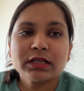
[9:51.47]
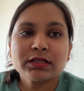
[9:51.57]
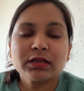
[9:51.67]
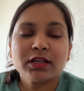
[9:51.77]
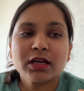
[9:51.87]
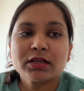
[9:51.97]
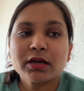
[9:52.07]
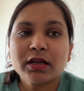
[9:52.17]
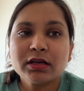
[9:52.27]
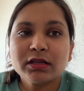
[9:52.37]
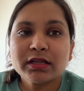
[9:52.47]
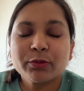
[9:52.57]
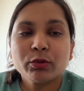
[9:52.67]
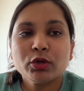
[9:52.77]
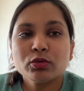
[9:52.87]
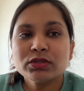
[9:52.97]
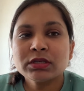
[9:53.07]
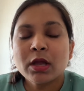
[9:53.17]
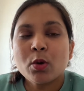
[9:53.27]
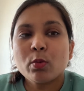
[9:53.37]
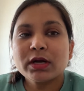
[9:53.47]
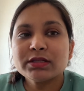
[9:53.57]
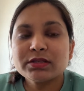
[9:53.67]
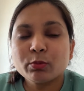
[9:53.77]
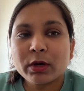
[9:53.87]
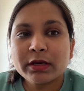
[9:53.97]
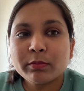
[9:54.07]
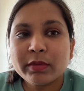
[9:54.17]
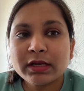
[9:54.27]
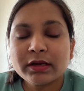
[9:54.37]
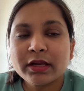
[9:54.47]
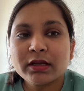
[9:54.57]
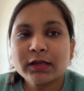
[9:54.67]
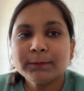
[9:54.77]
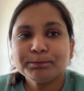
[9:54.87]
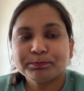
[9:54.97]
the other needle that we use, 1 mil needle,